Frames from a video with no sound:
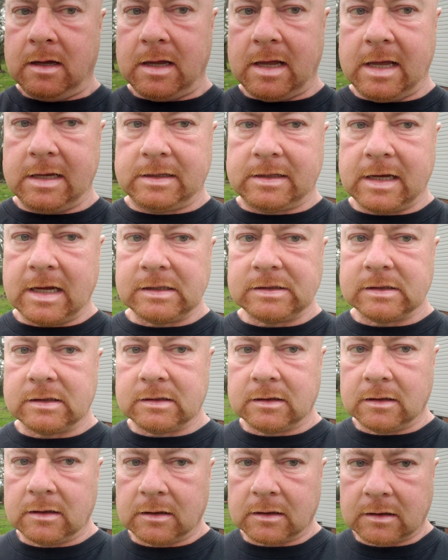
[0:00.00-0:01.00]
It
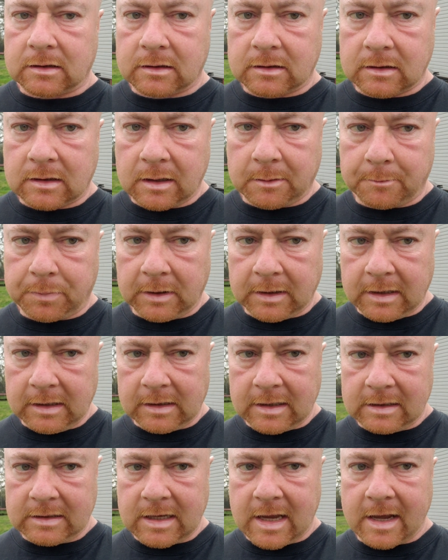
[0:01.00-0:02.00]
doesn't
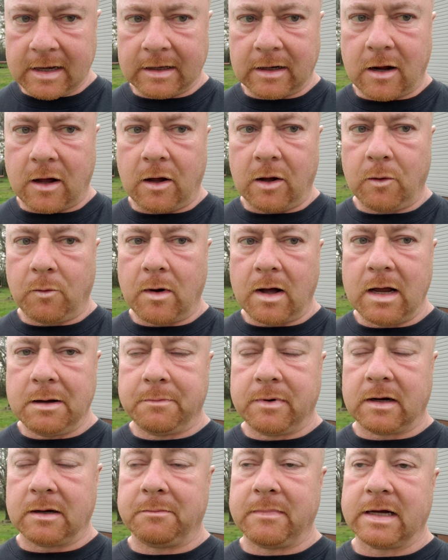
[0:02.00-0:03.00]
completely take it all away,
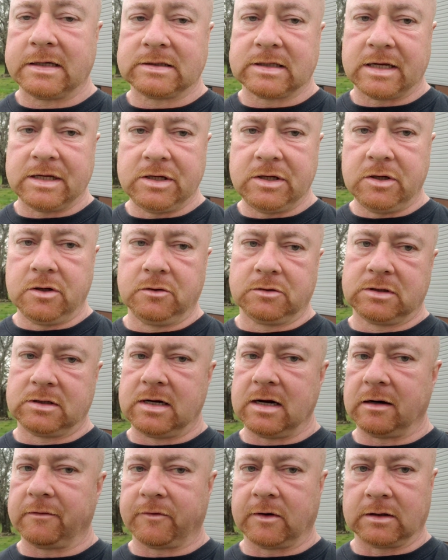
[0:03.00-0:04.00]
but it makes a huge
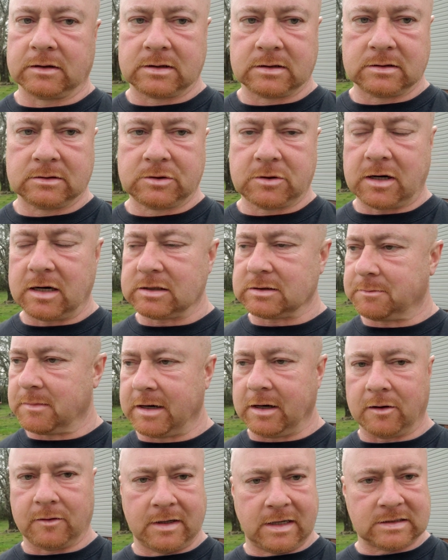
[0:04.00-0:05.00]
difference. Trust
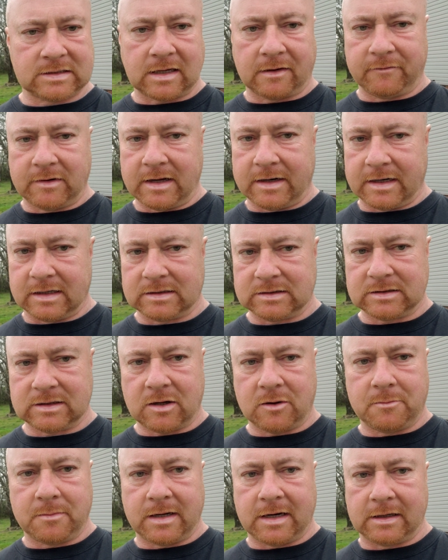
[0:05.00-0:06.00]
me on this. I've done this
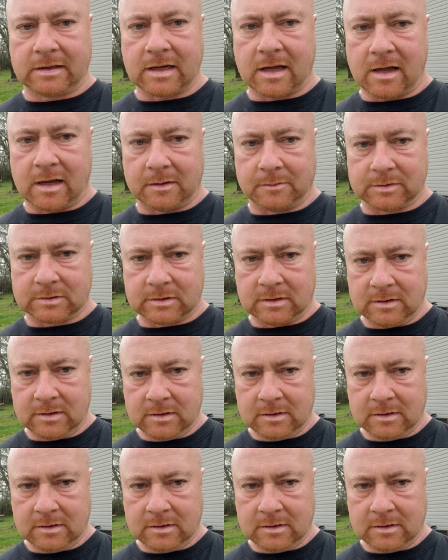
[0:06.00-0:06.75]
so many times.